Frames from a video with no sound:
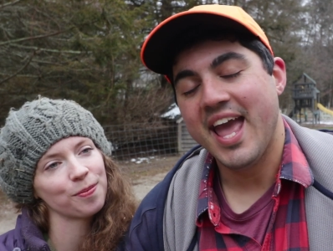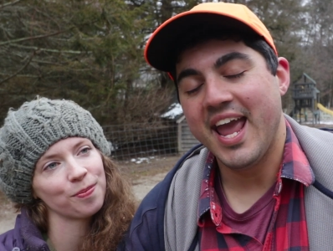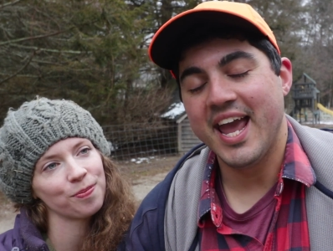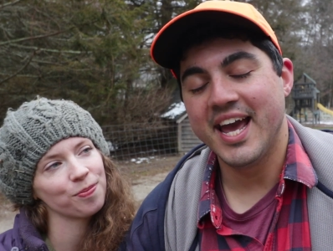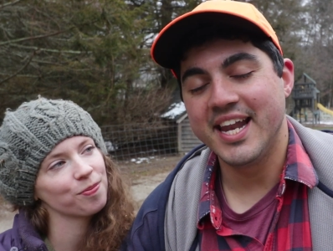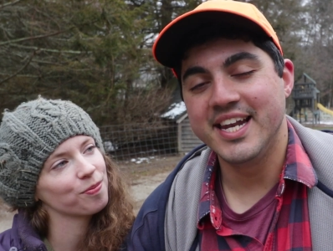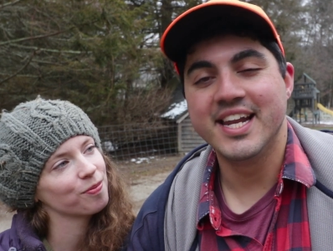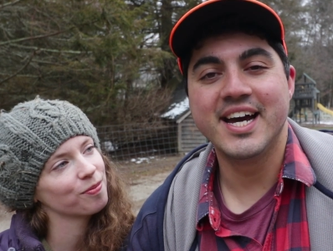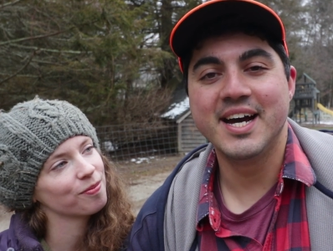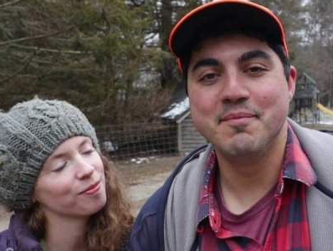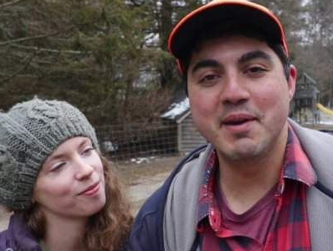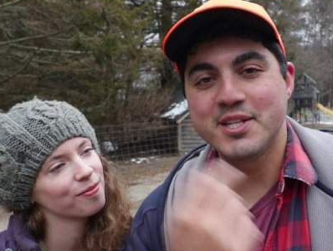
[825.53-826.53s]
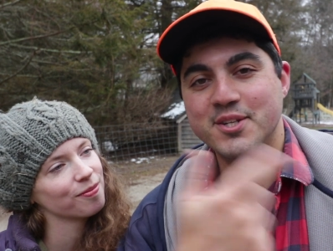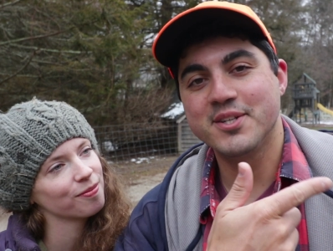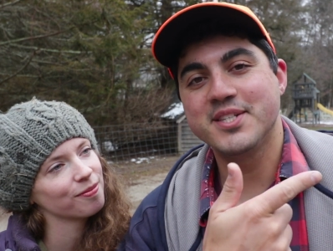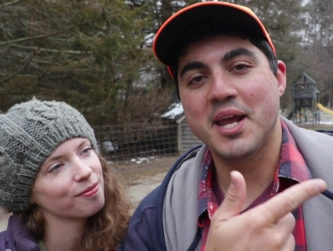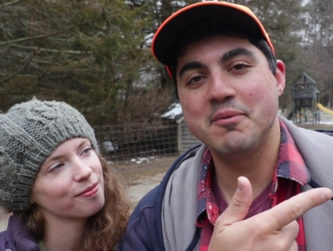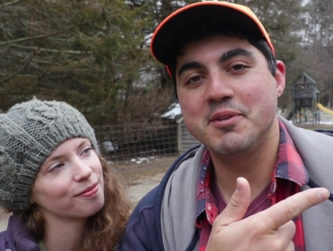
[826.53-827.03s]
Speaker 1: And make sure
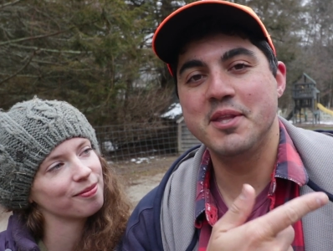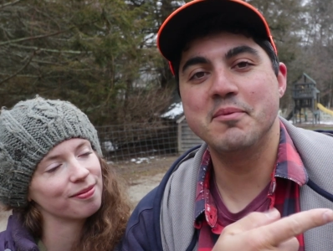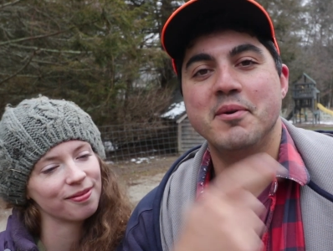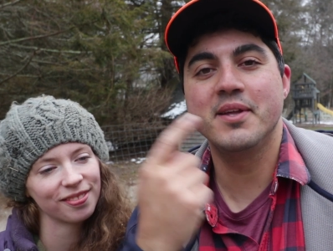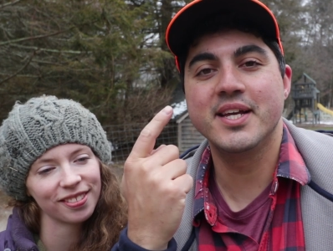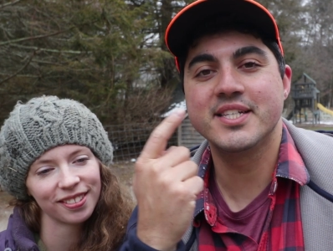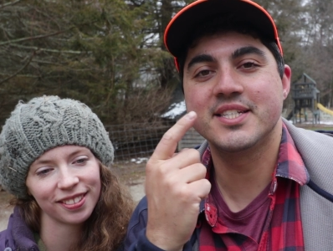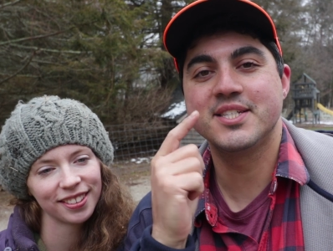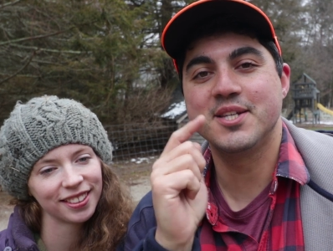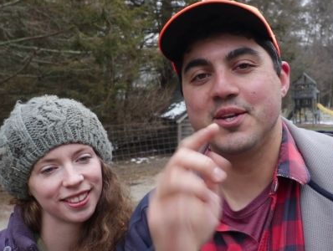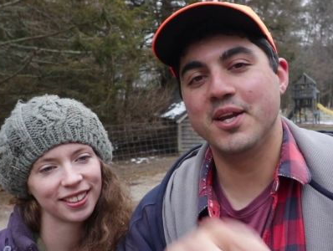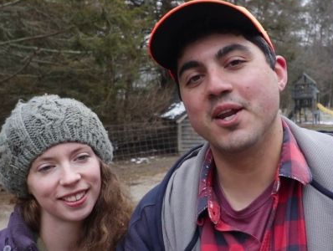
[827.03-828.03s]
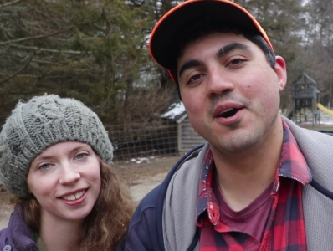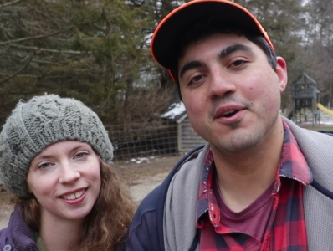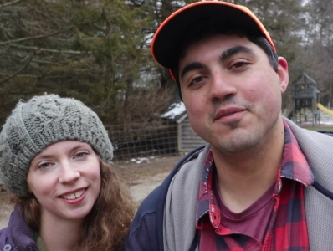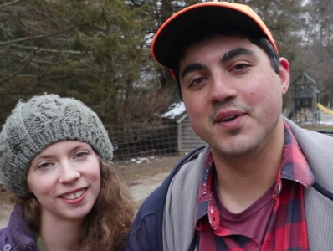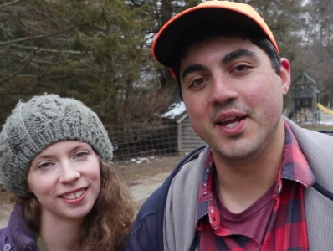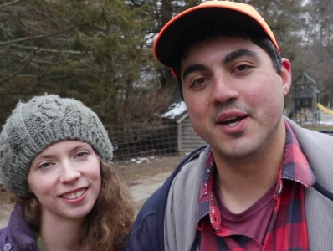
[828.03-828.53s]
to sign up to the email list so you get all
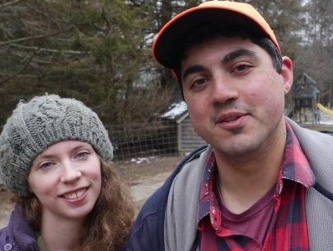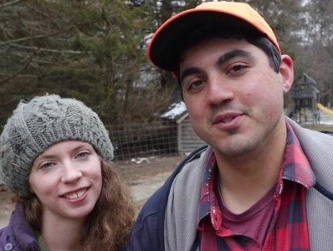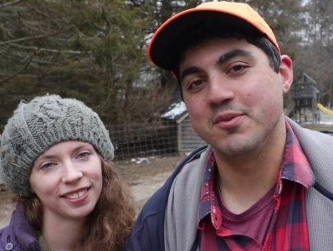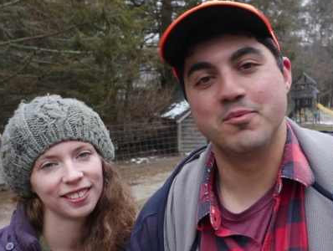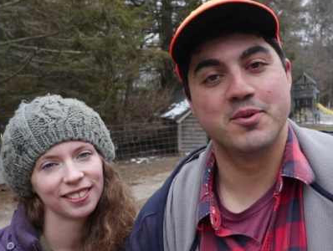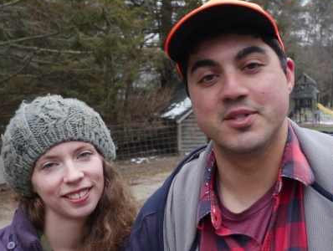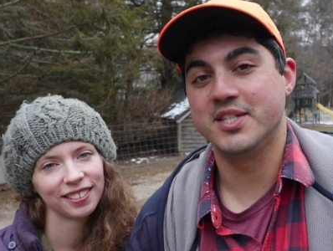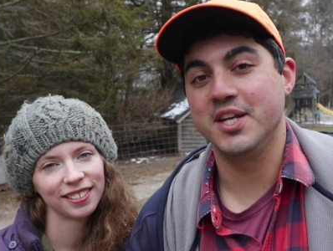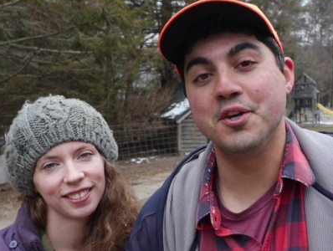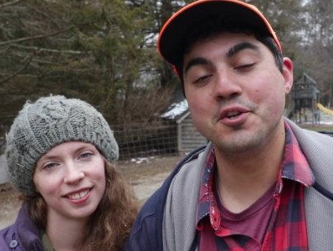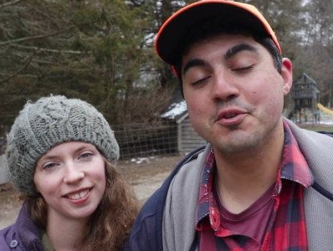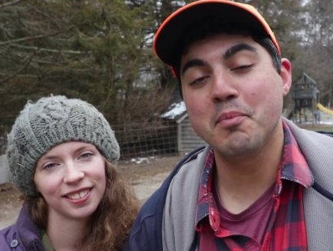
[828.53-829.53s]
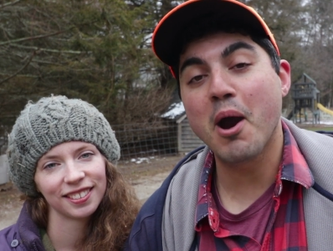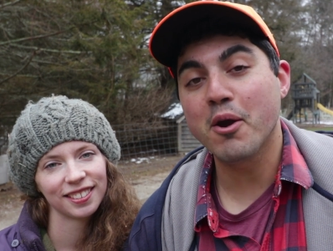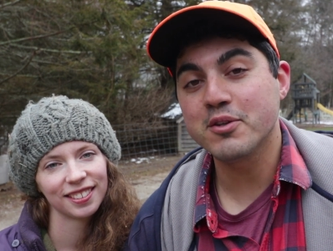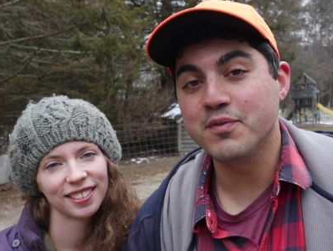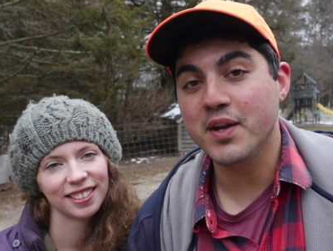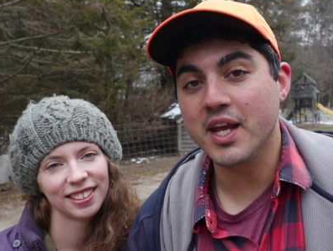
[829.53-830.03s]
our videos. And we'll see you in
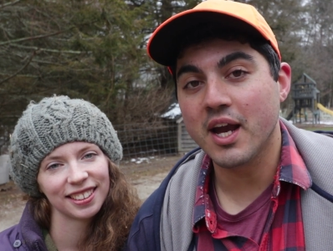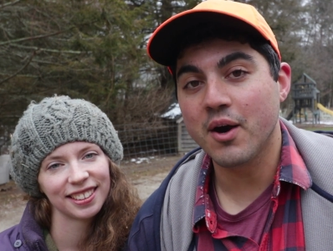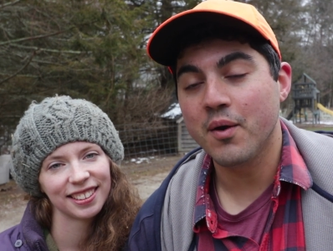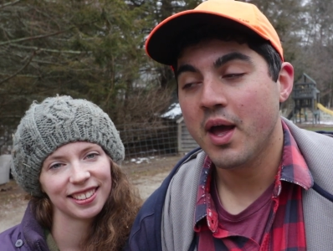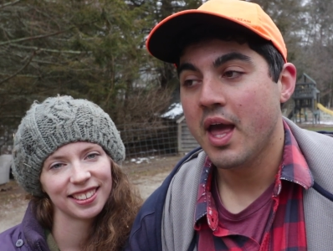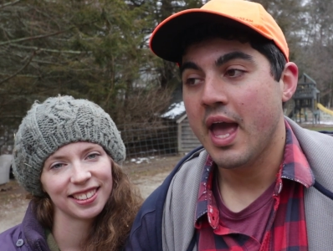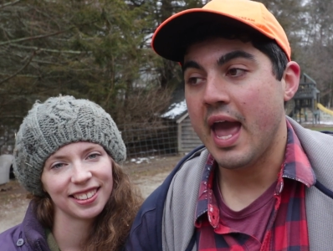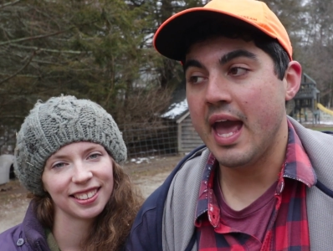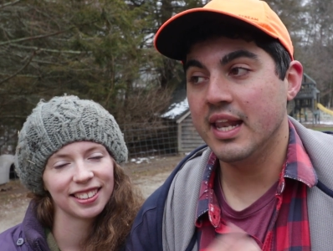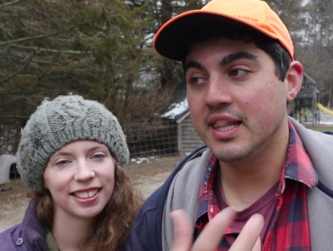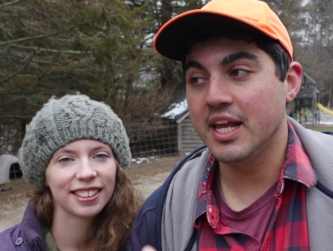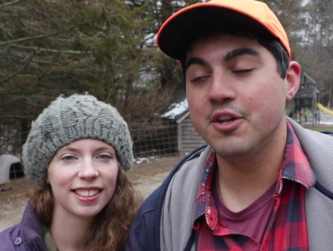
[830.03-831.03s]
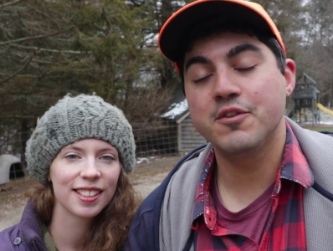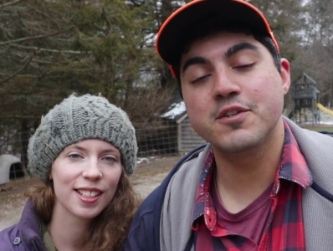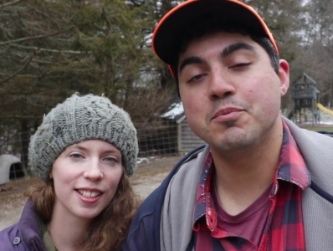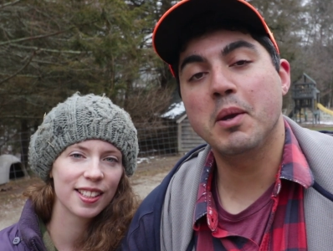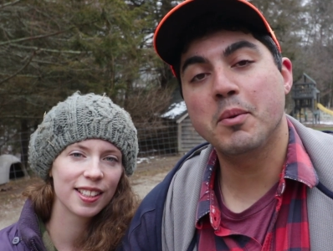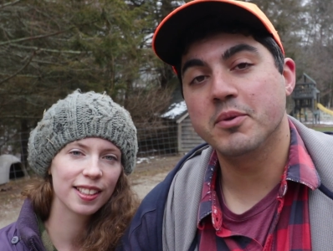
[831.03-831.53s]
tomorrow's video. And later
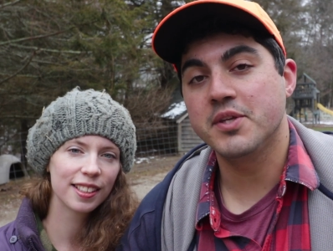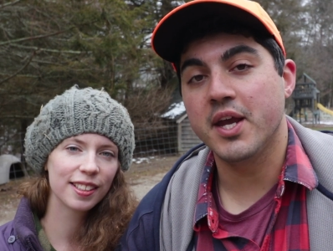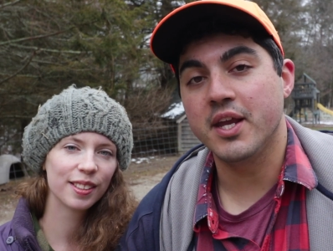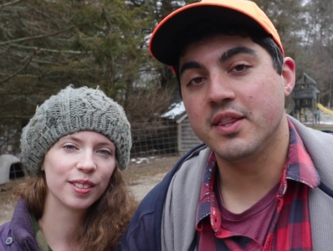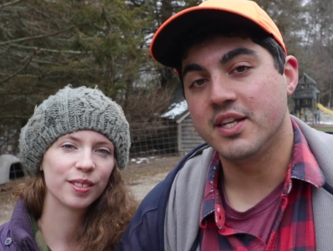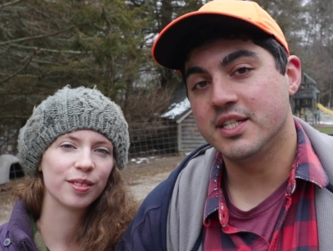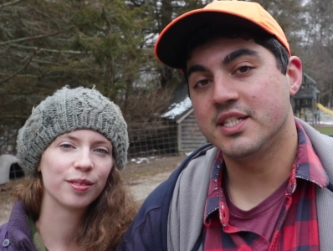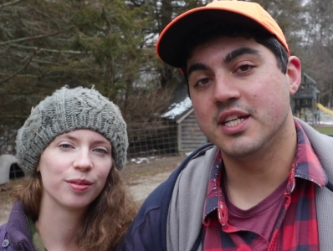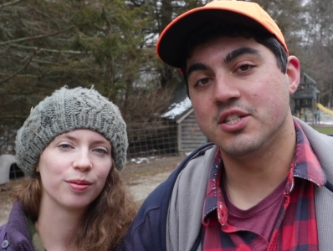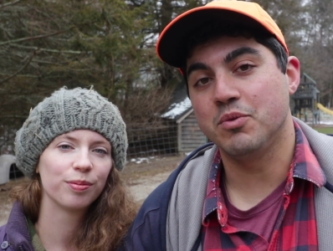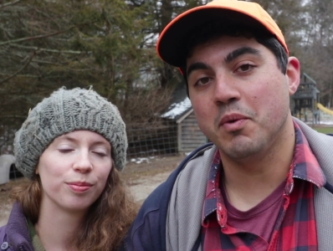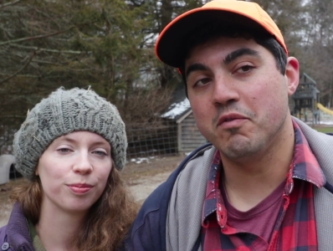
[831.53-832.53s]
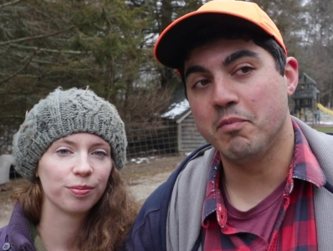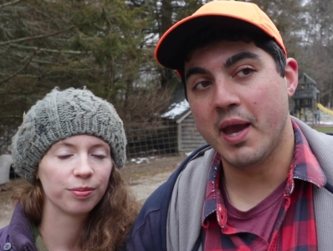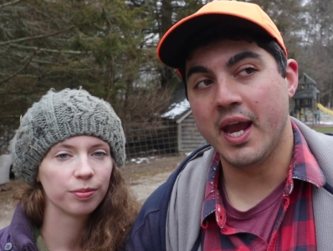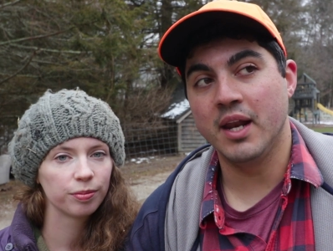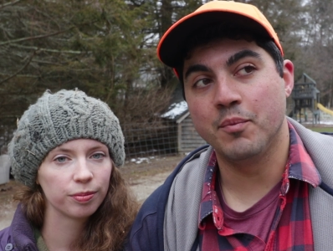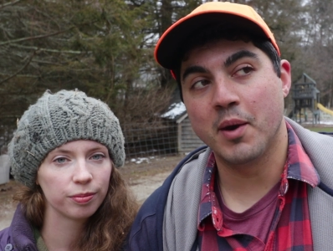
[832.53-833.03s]
this week, we'll tell you the decision we've
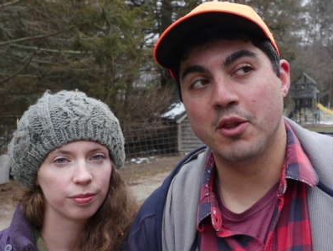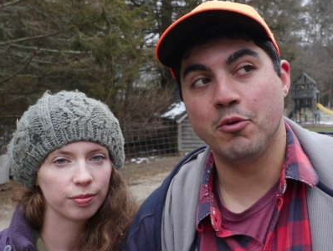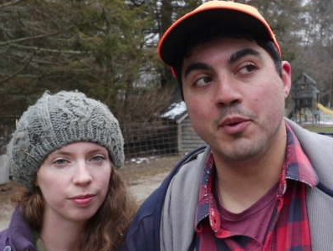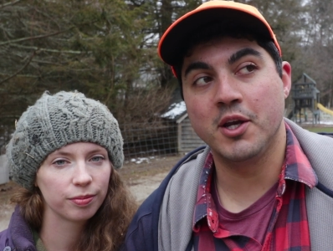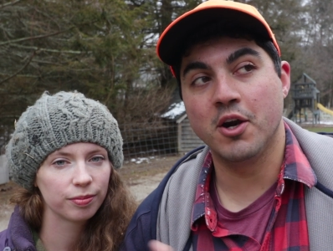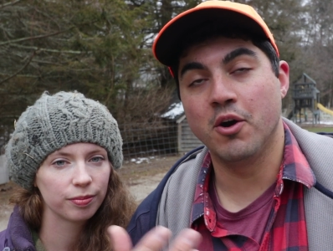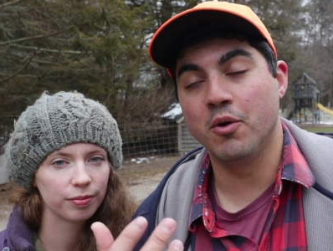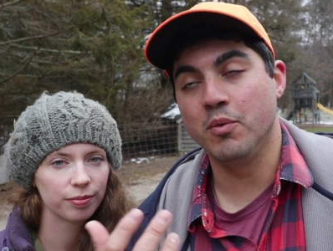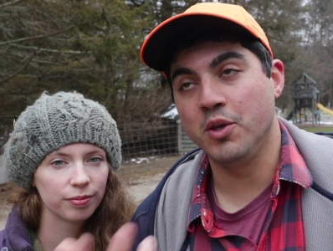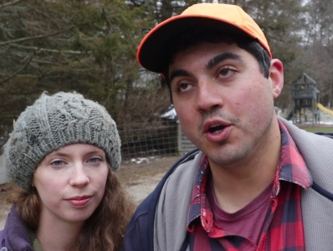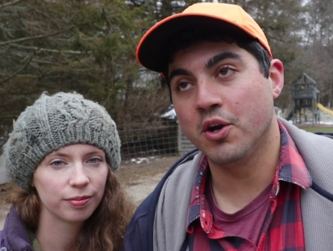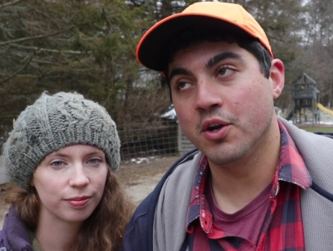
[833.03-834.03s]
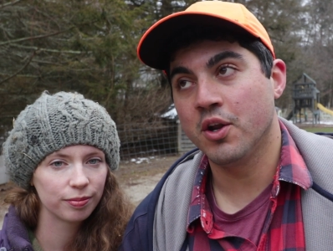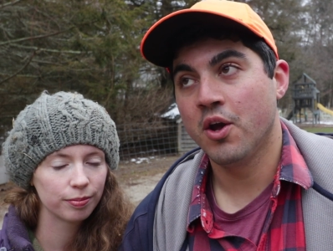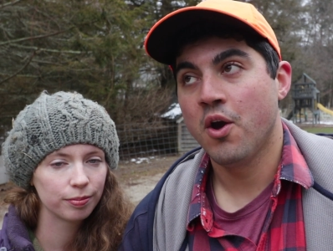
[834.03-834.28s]
made, whether we go yurt